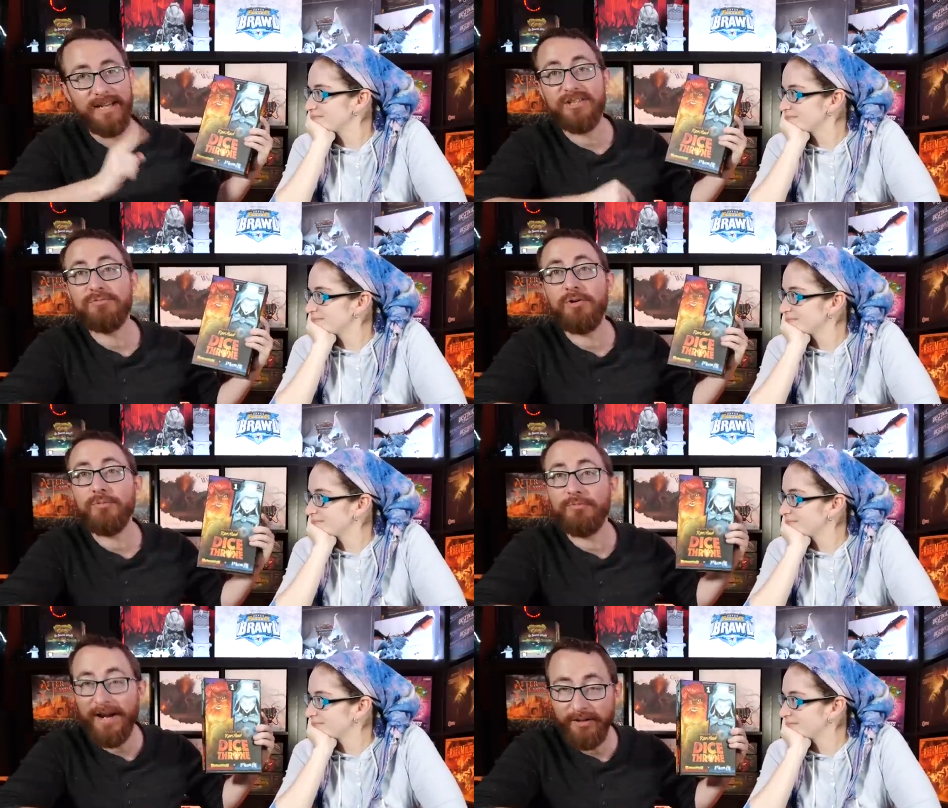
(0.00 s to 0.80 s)
Speaker 1: Dice
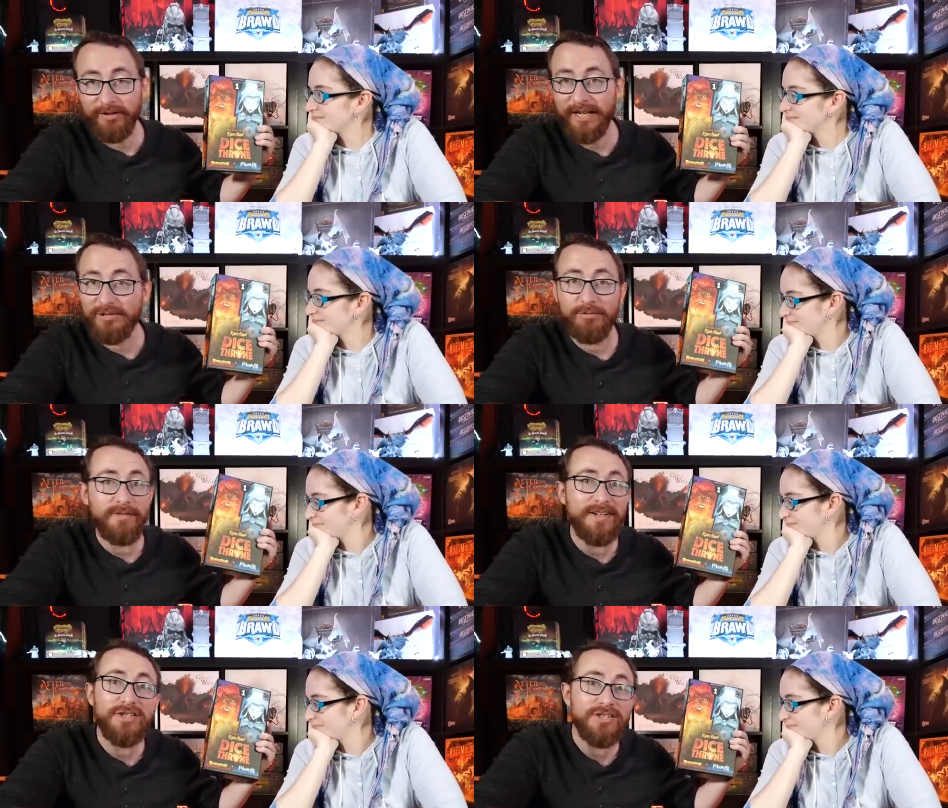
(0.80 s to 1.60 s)
Throne regular Dice Throne
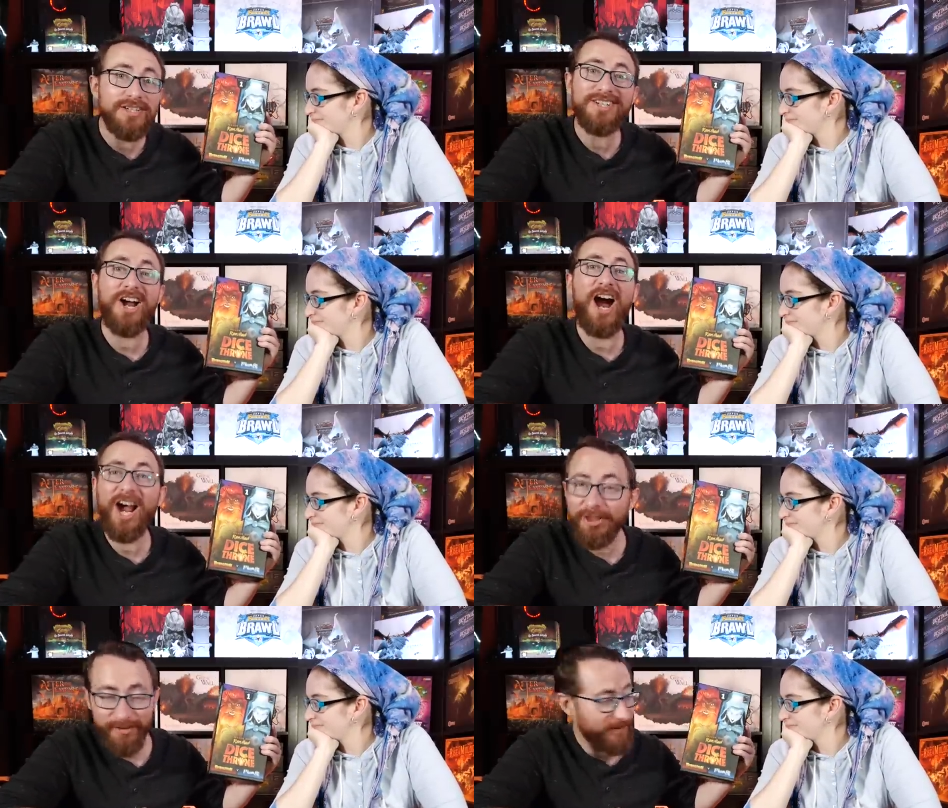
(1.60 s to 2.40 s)
Adventures is an
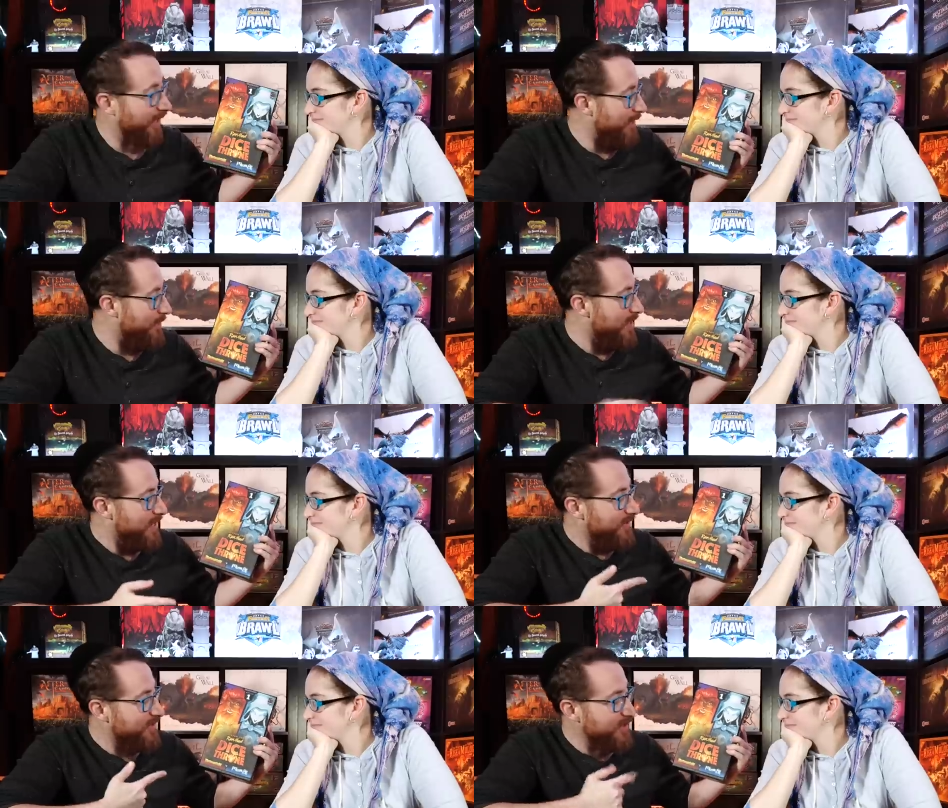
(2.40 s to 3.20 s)
entirely different game.
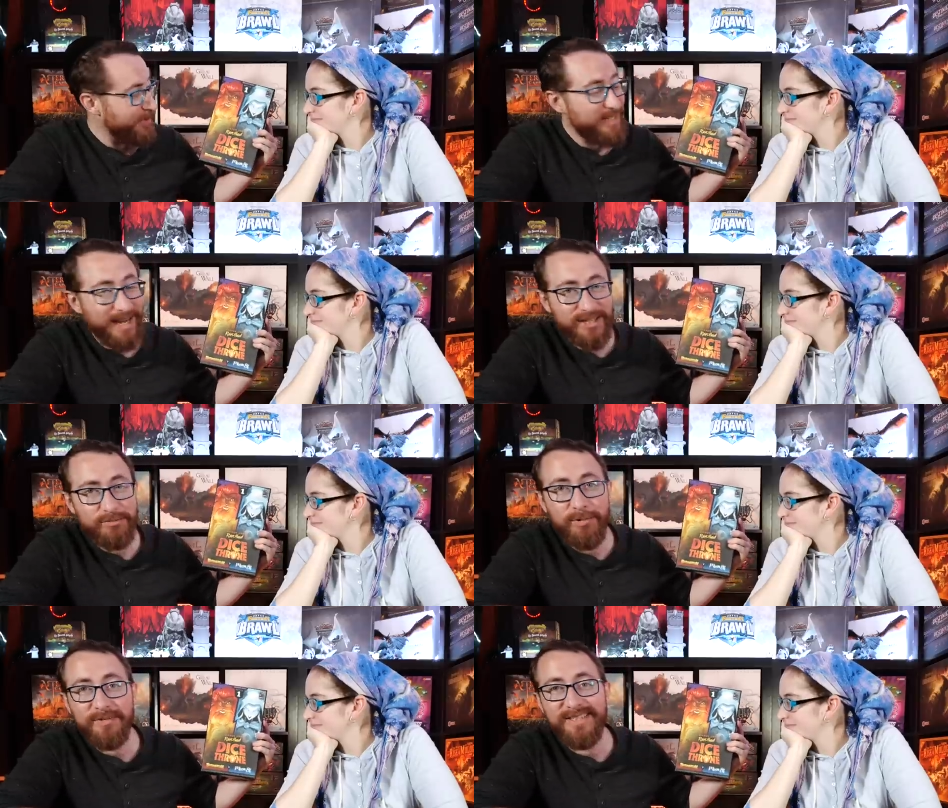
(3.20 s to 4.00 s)
This is going to be Dice
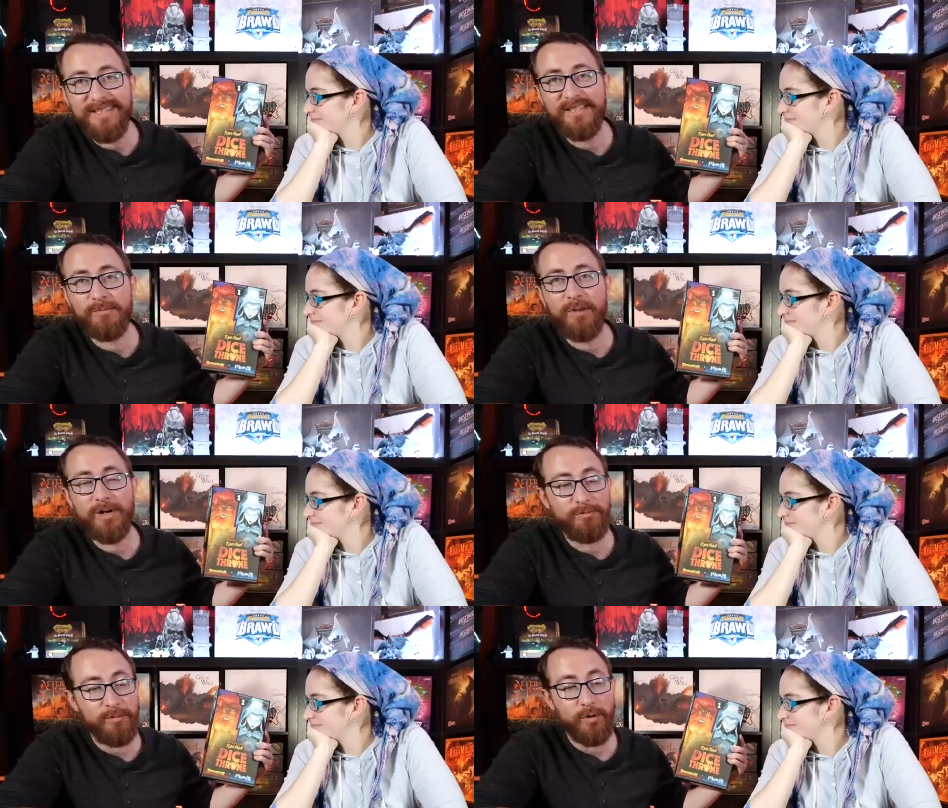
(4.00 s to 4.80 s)
Throne Season
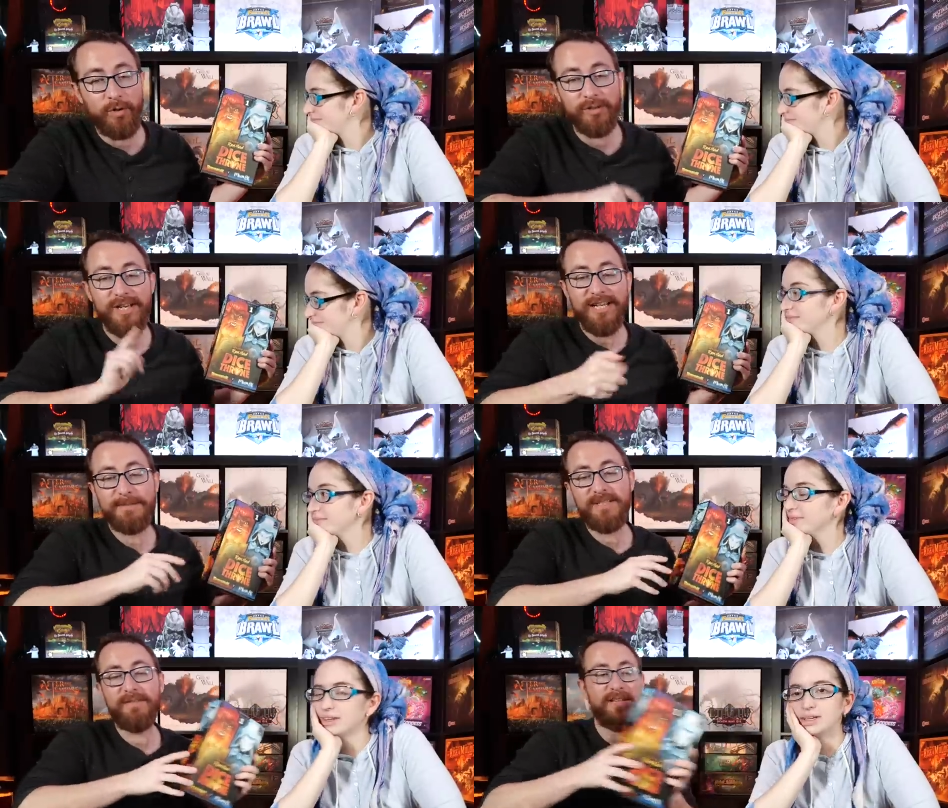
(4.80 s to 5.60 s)
1 rerolled,
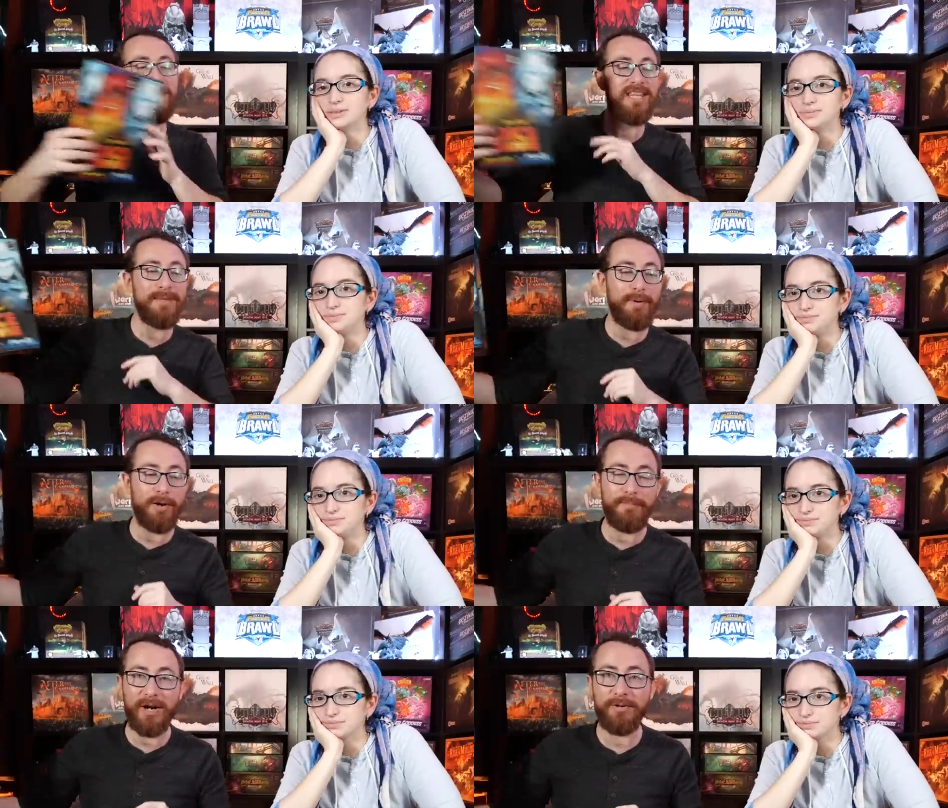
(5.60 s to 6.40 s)
specifically the
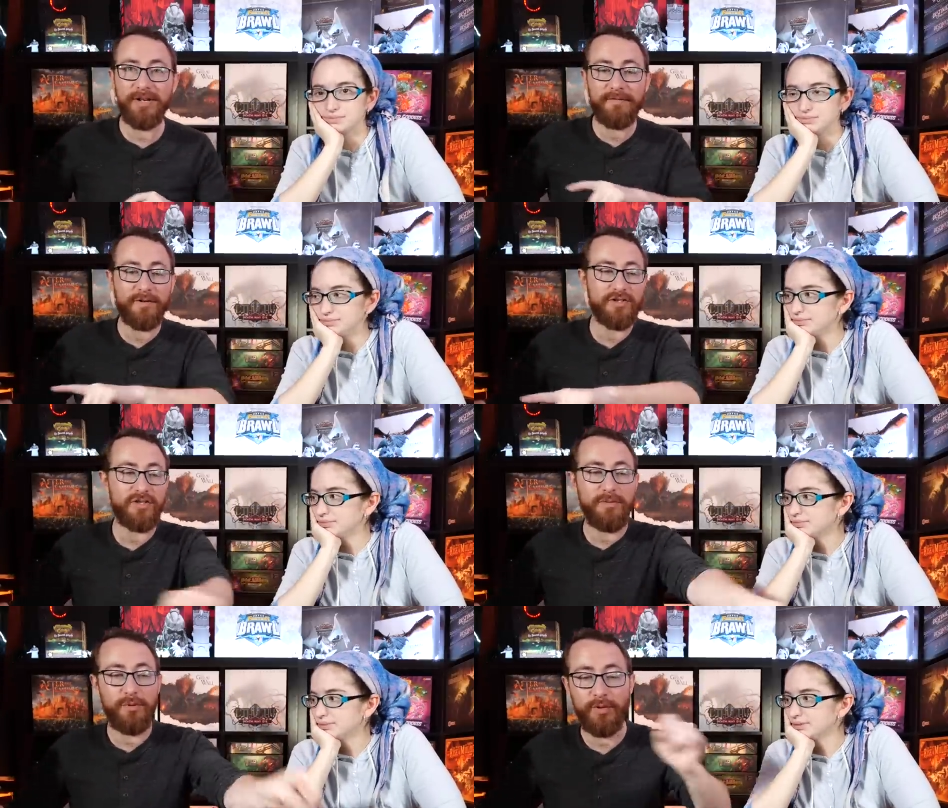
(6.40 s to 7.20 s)
Barbarian
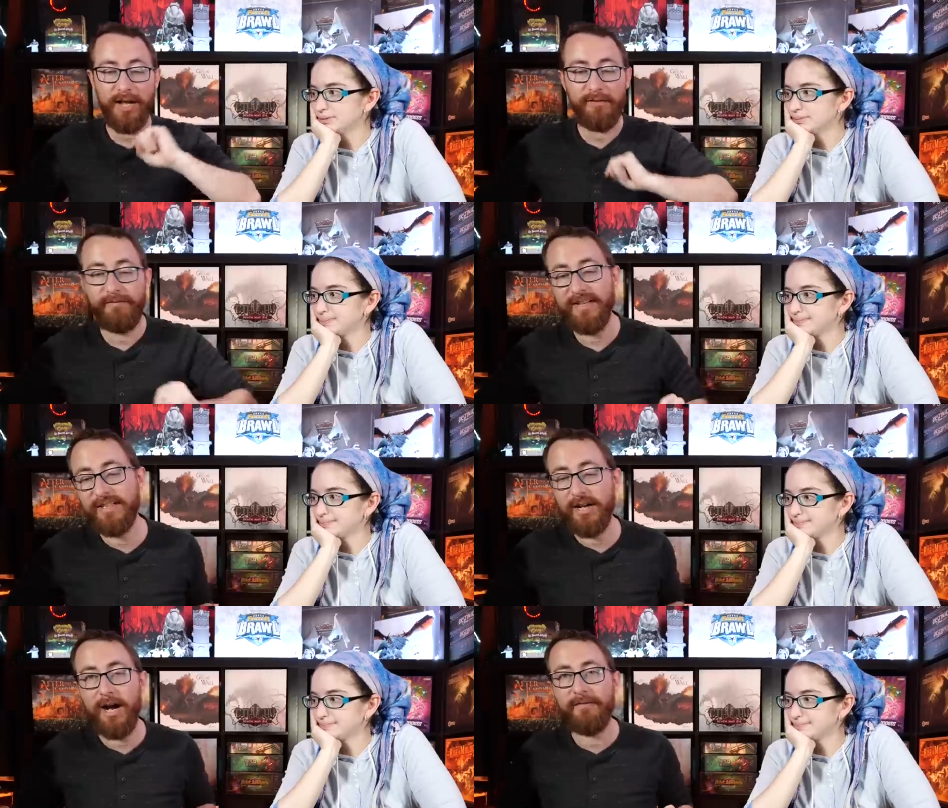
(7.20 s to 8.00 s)
versus the Moon Elf
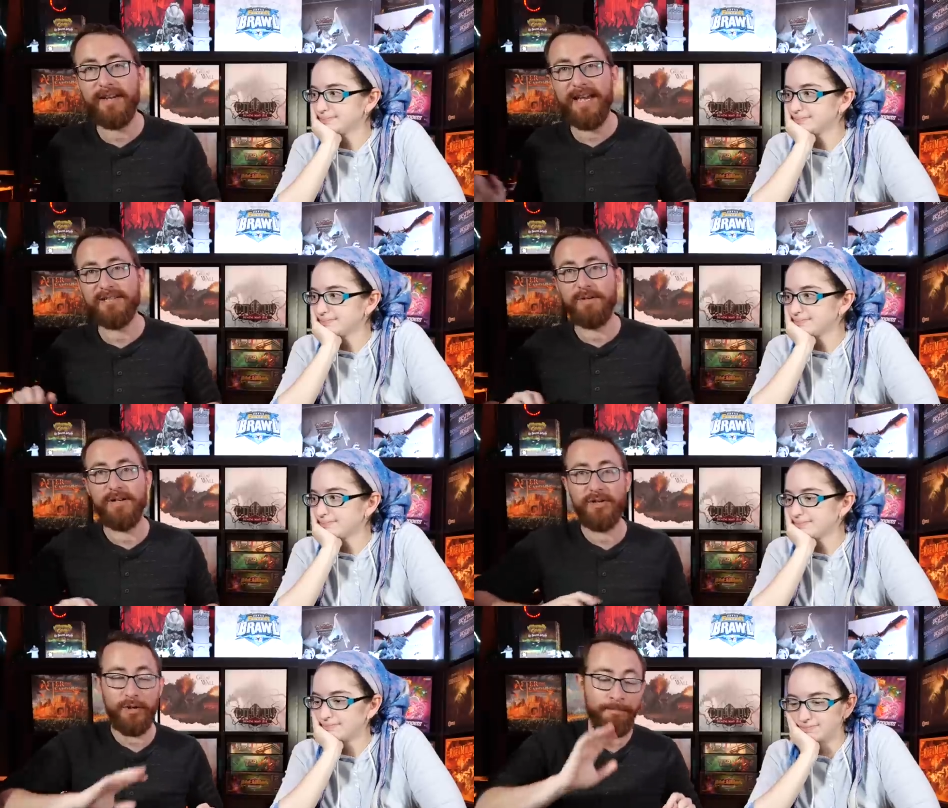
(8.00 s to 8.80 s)
facing off against one
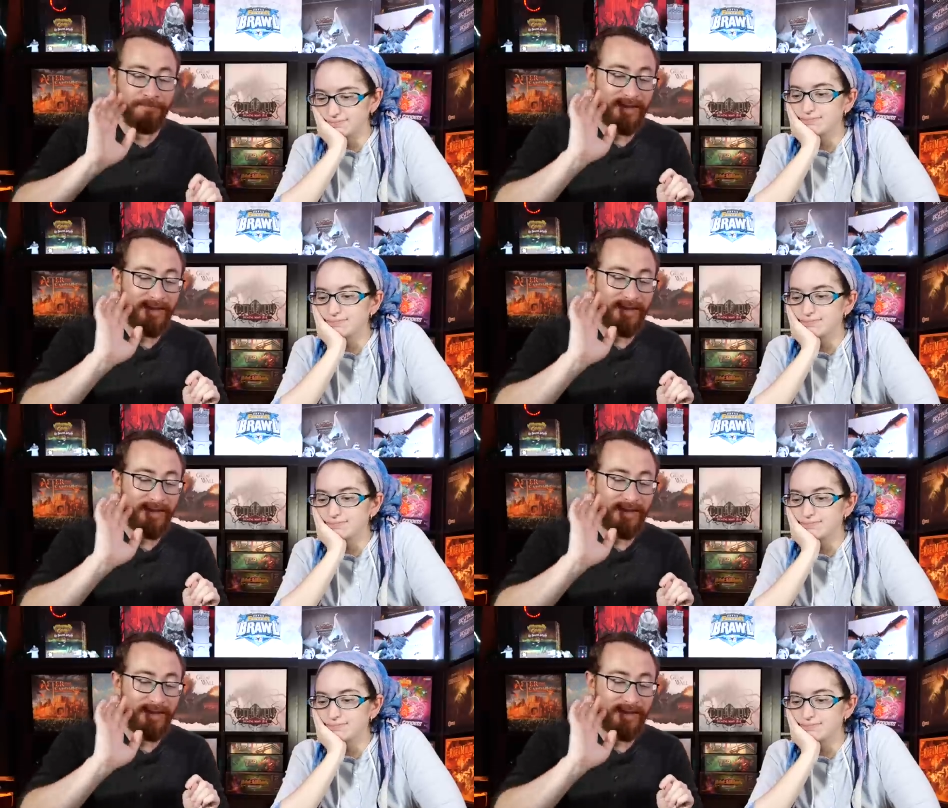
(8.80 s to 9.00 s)
another.